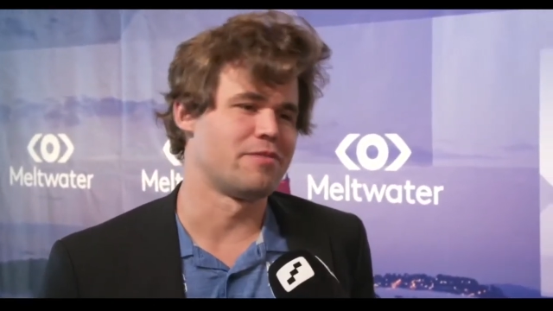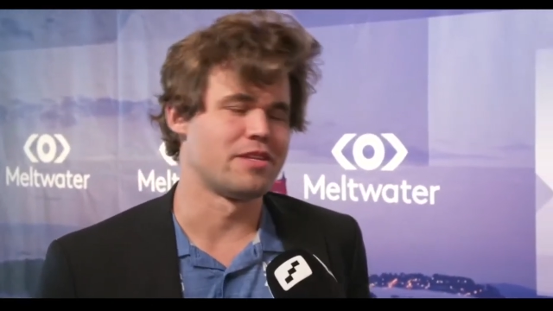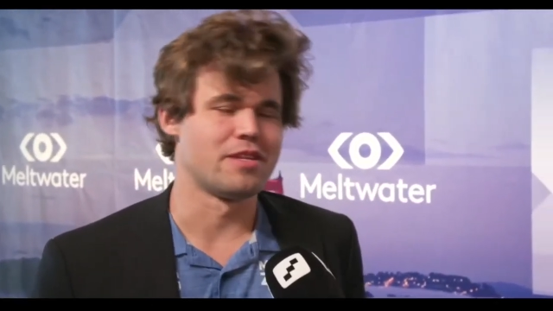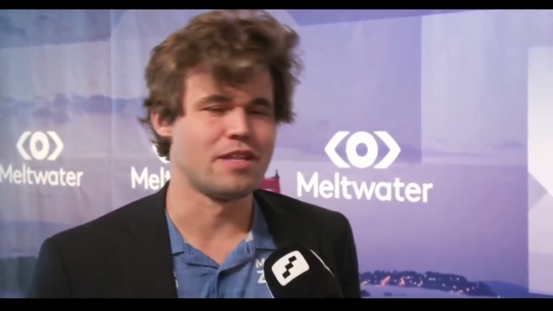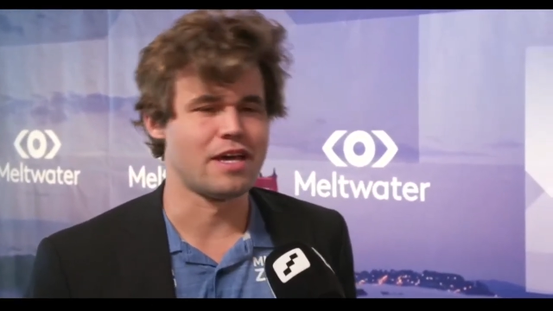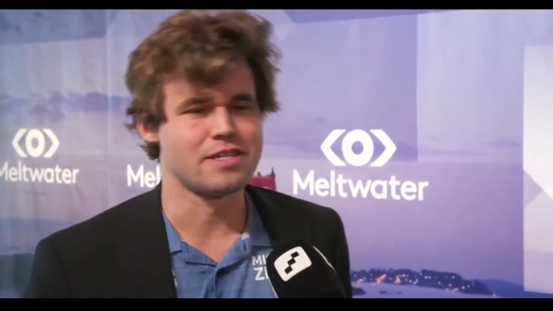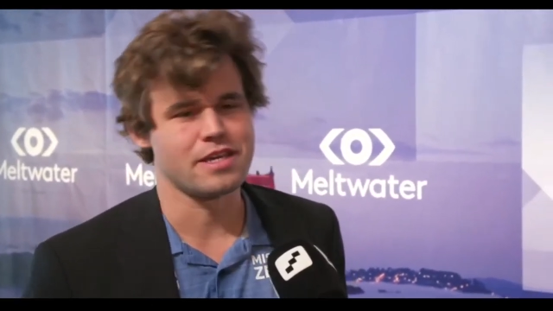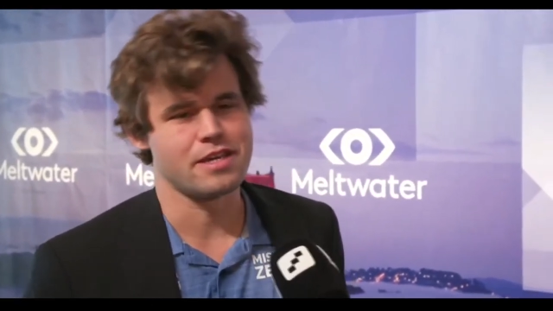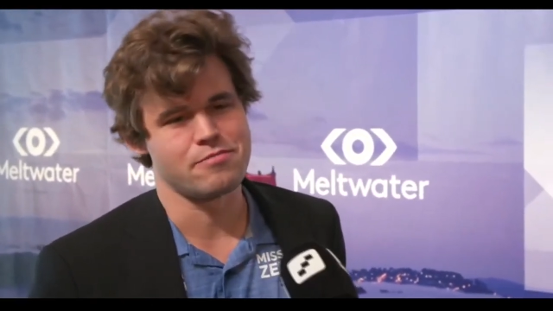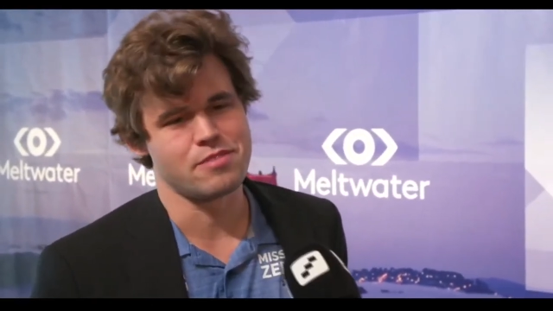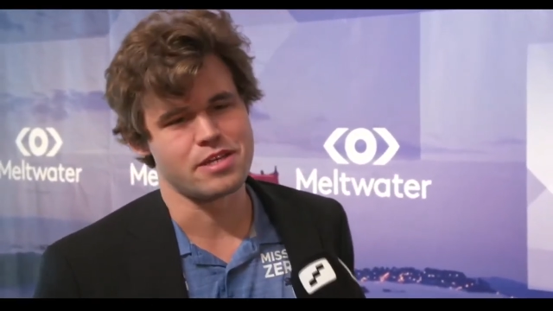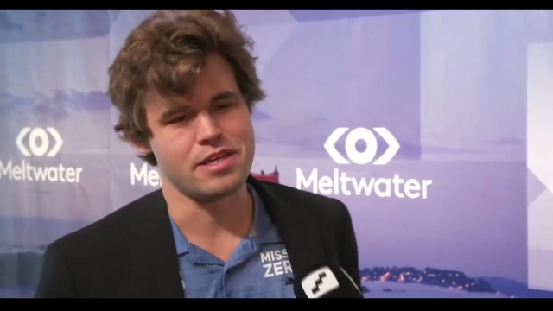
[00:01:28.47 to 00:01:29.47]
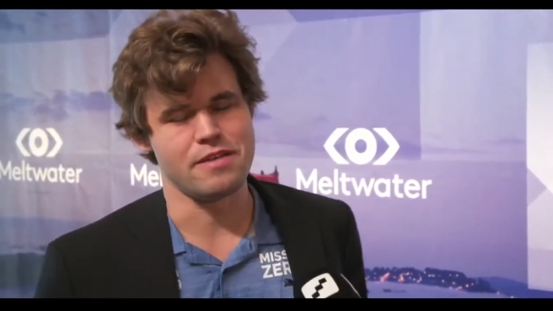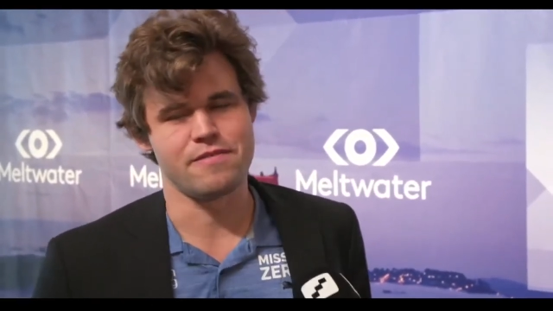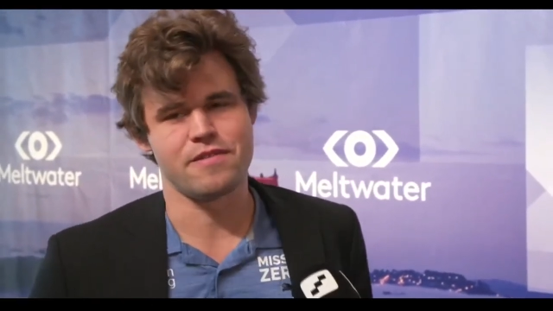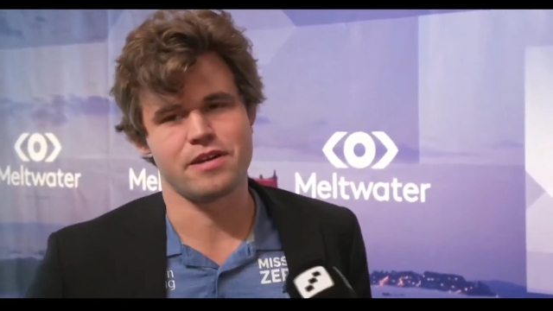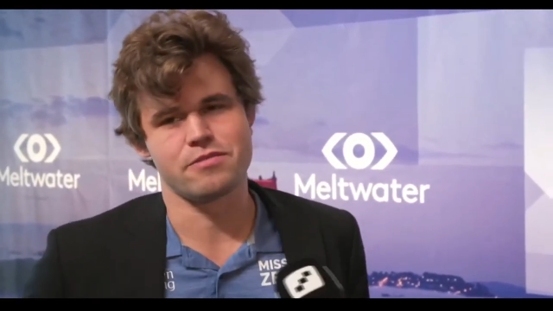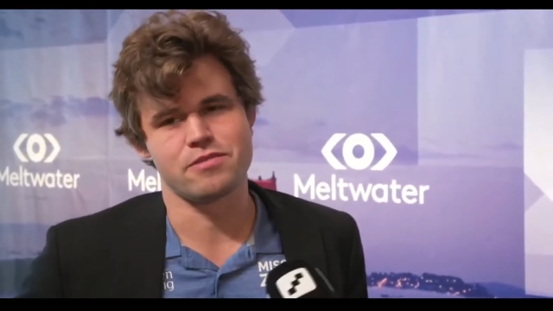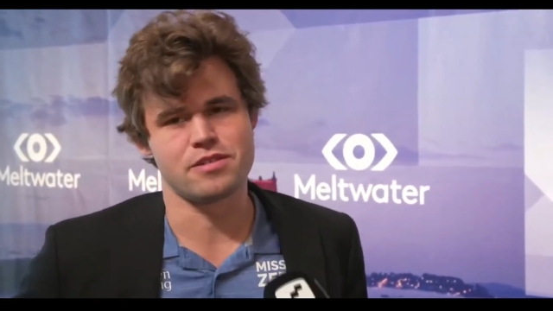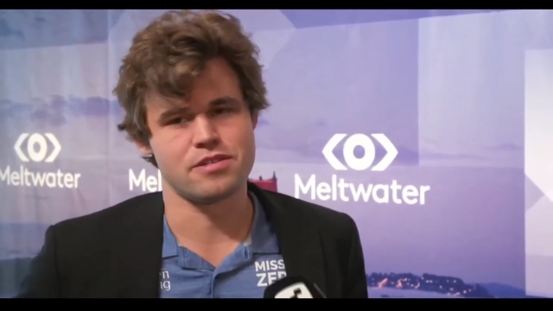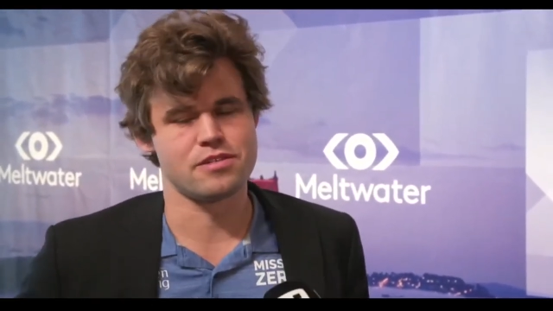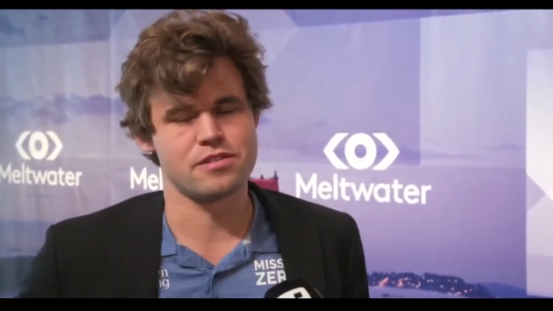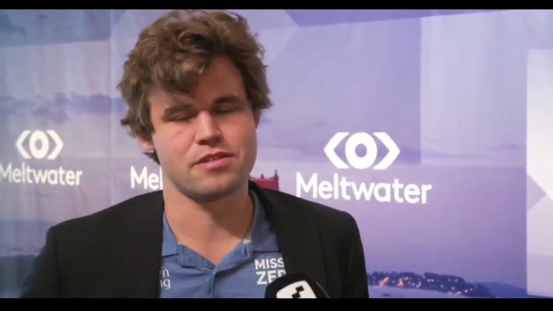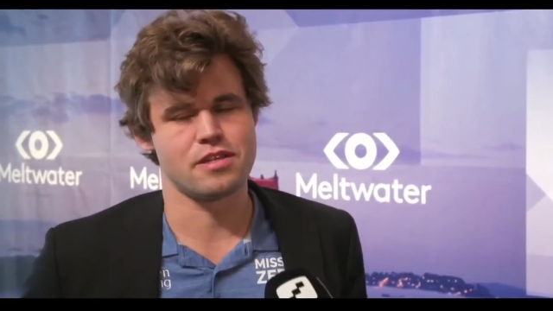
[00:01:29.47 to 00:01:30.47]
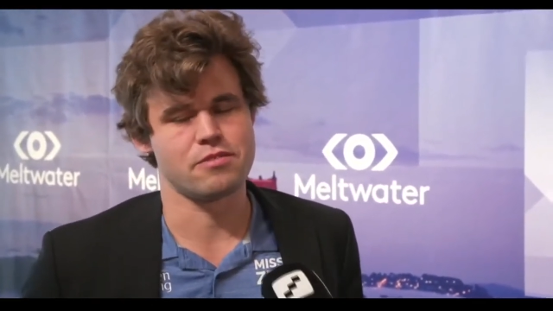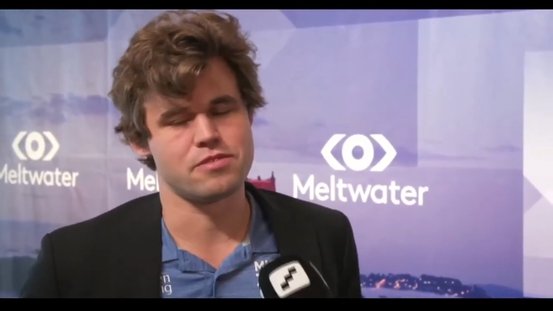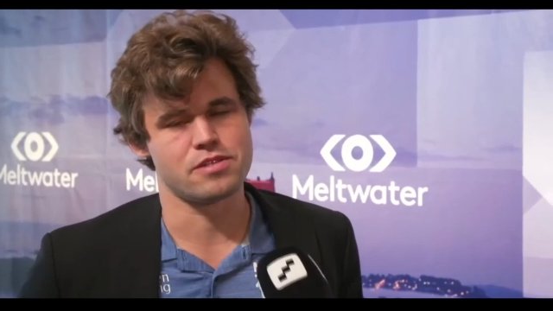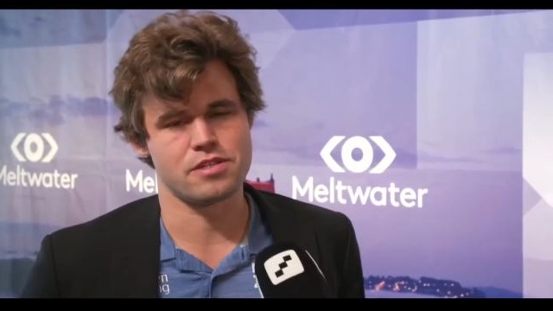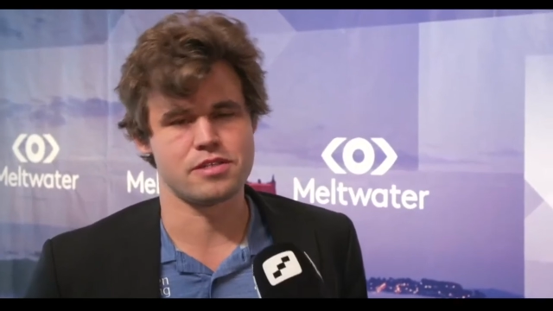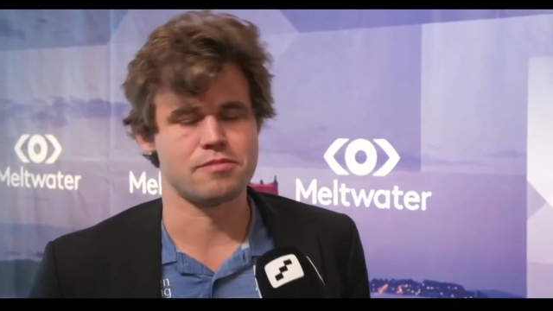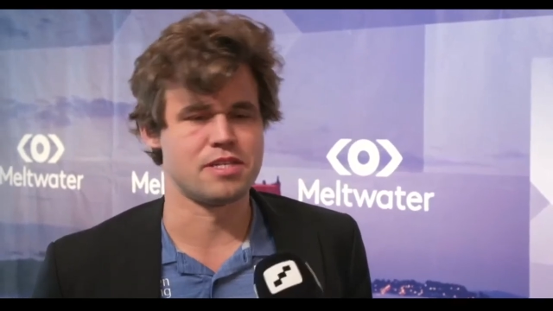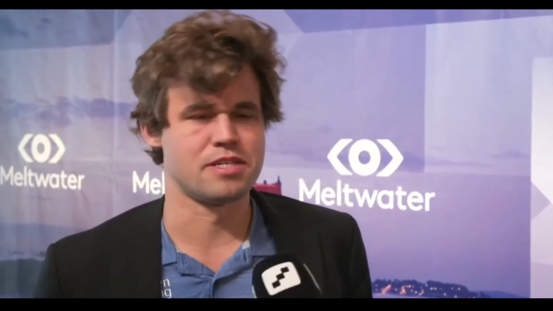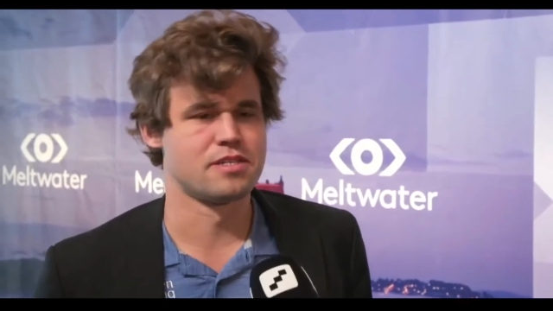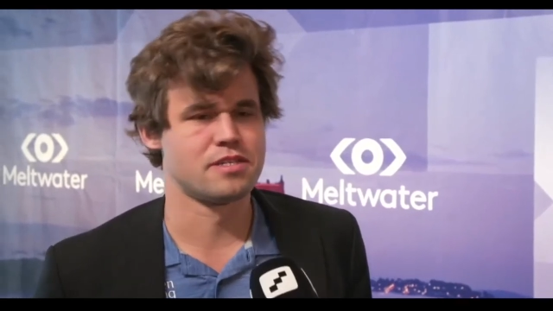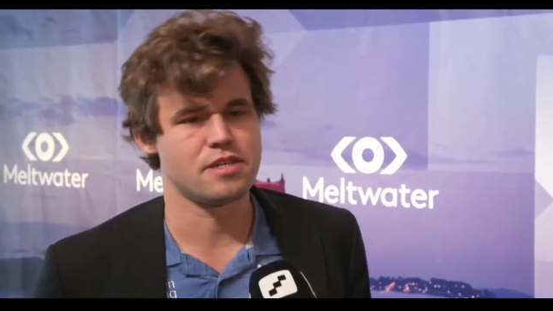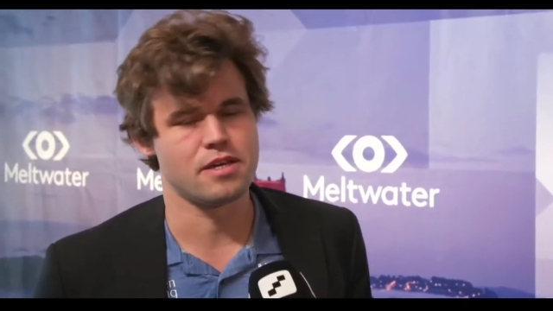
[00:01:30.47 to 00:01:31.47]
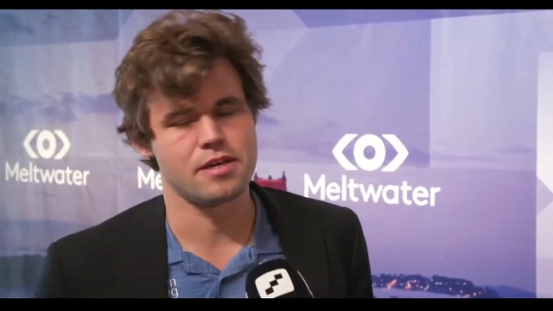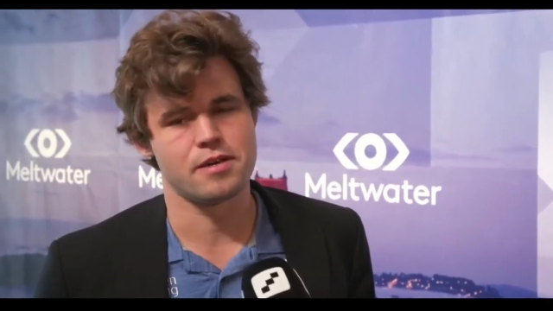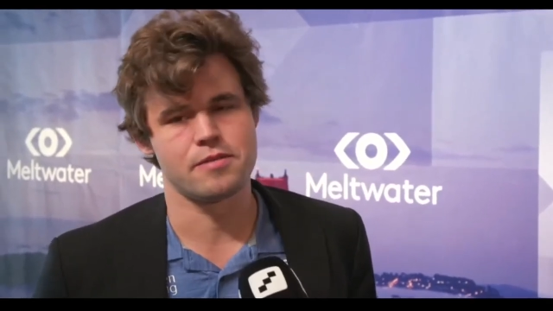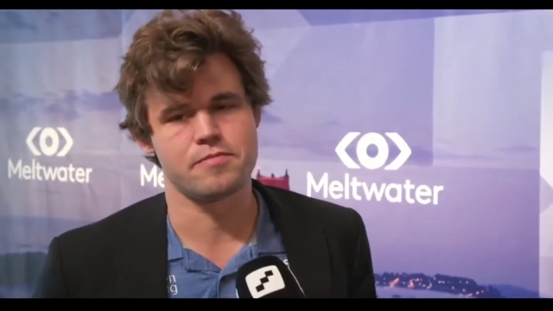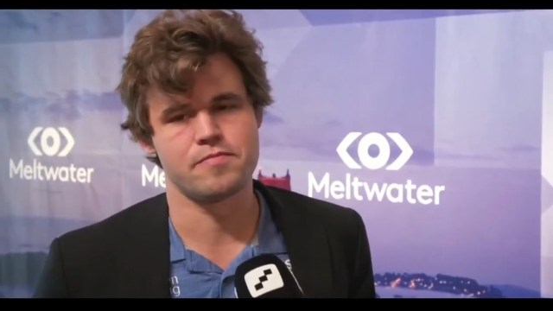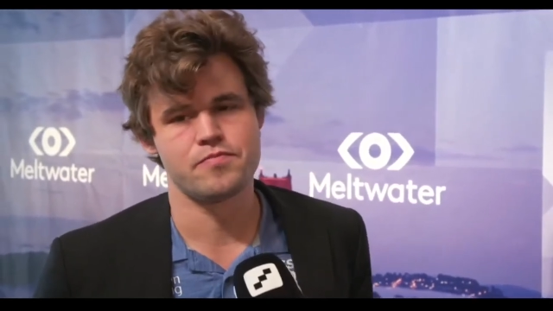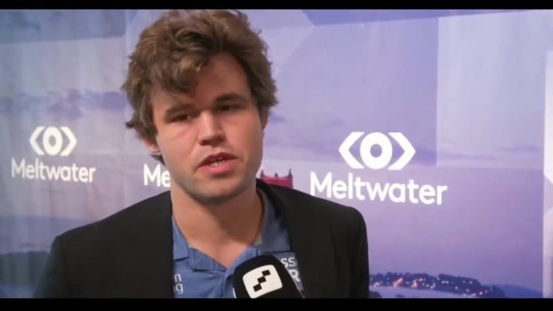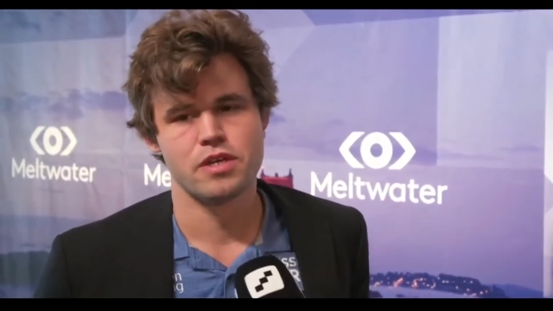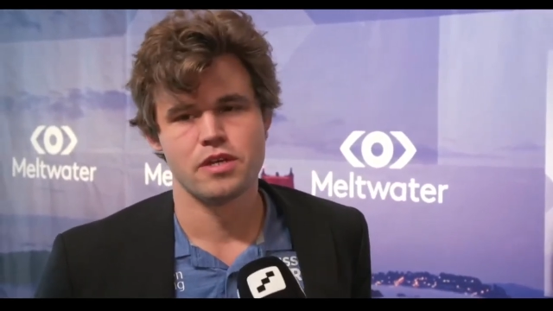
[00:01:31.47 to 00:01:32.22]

I mean the last game like E5 was just that was just a mess. Um,